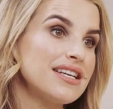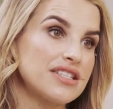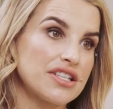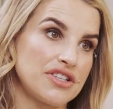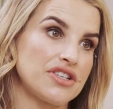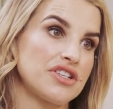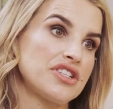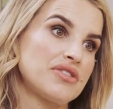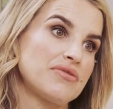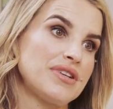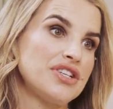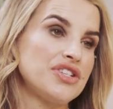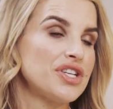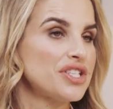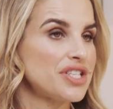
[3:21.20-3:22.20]
is in
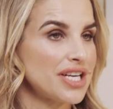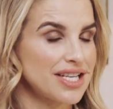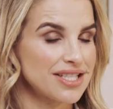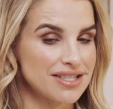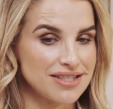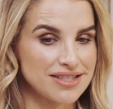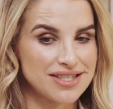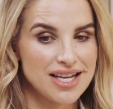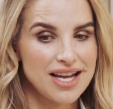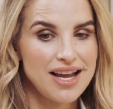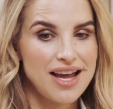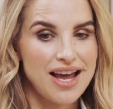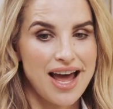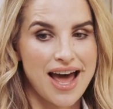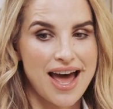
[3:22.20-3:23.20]
nursery, Gigi isn't.
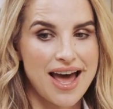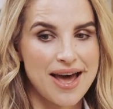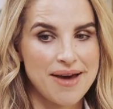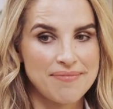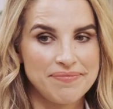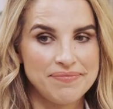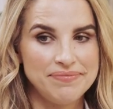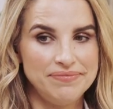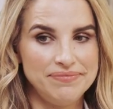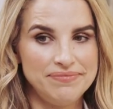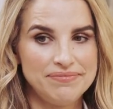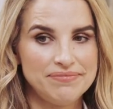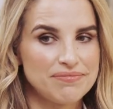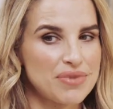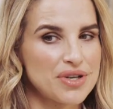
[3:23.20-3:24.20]
Um,
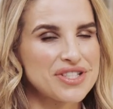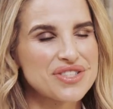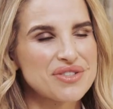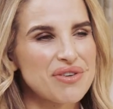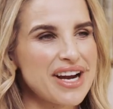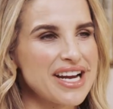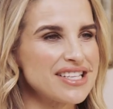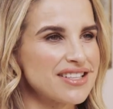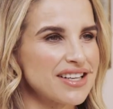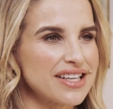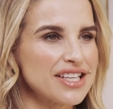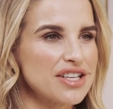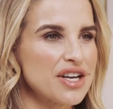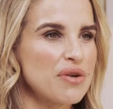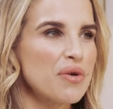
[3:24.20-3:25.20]
but it's great.
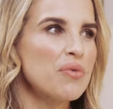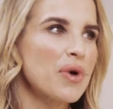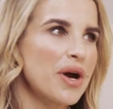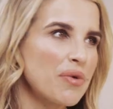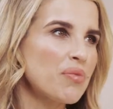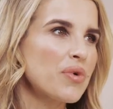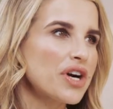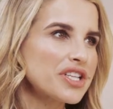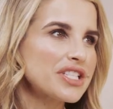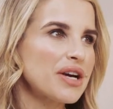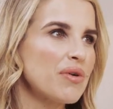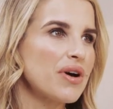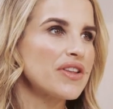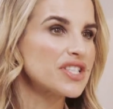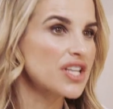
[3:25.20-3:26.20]
Like it, it, it, works
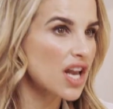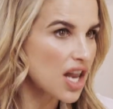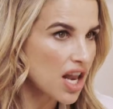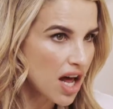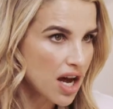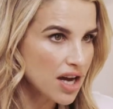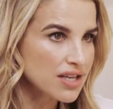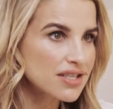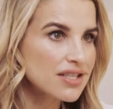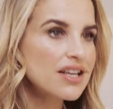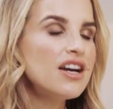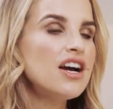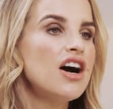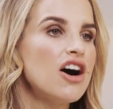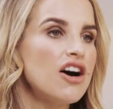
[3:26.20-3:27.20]
out well. There's a lot
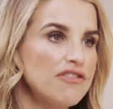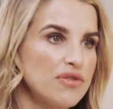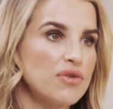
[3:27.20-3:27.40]
of